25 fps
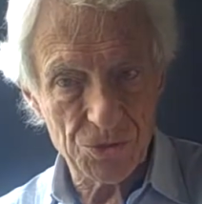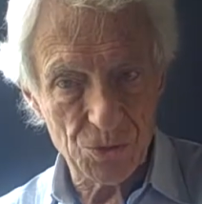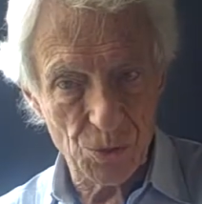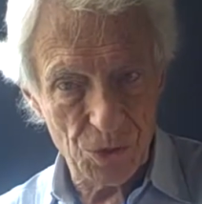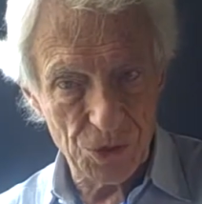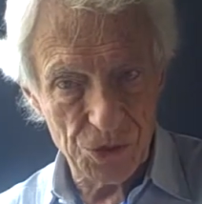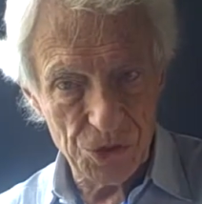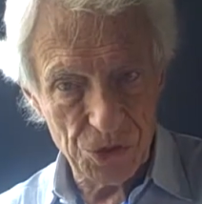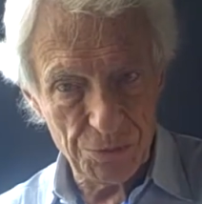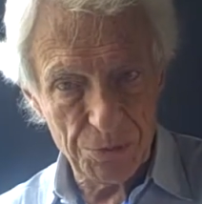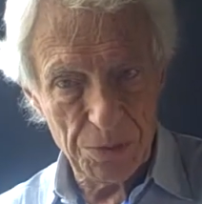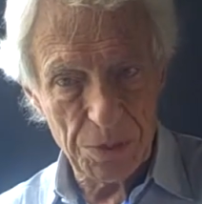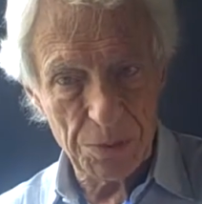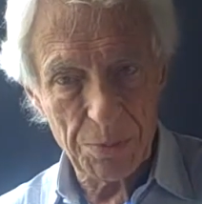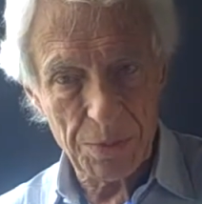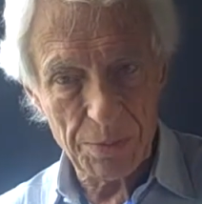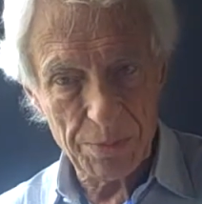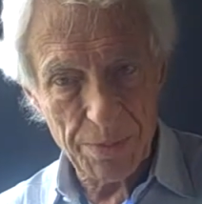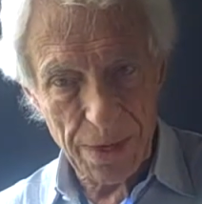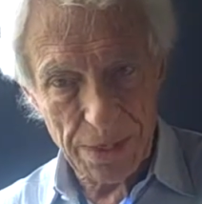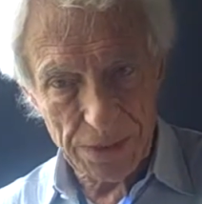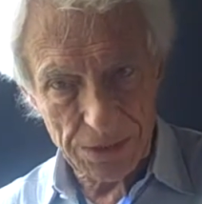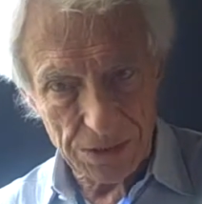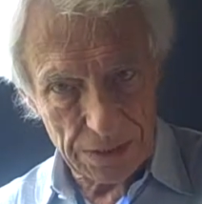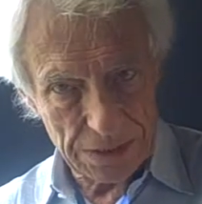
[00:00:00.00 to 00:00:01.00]
Would you be
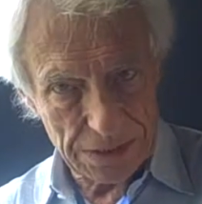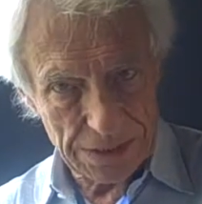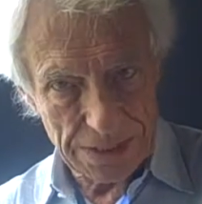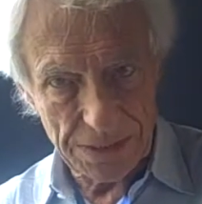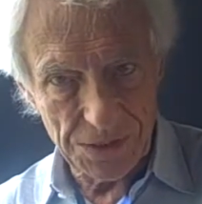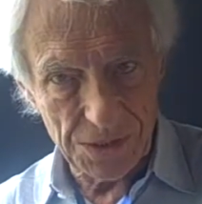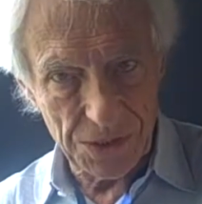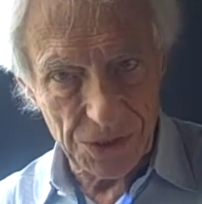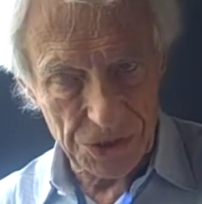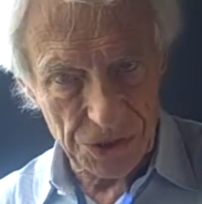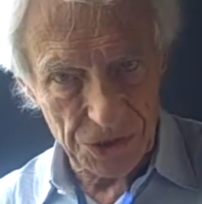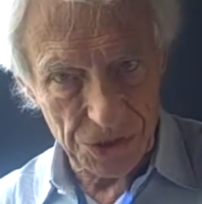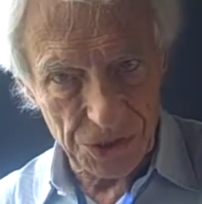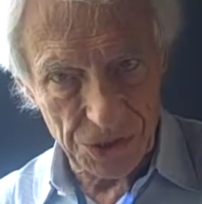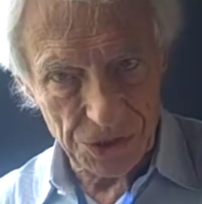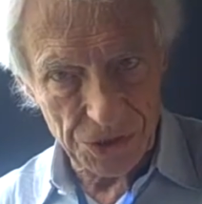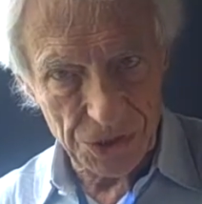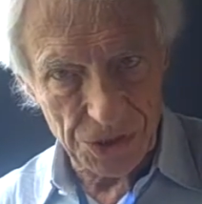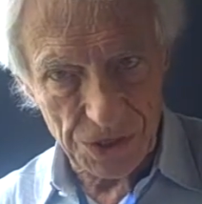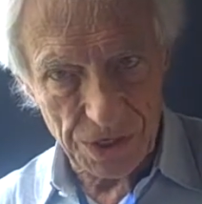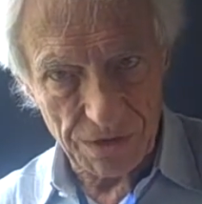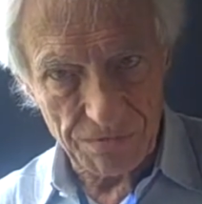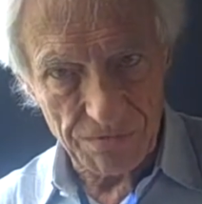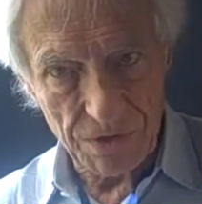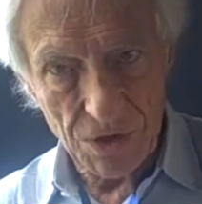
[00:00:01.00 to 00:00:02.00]
prepared to lead this
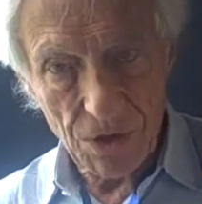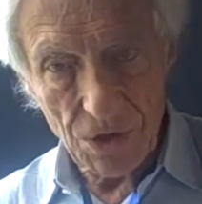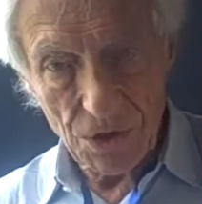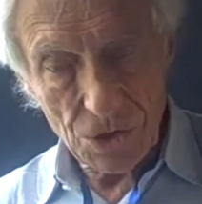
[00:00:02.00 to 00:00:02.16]
initiative?"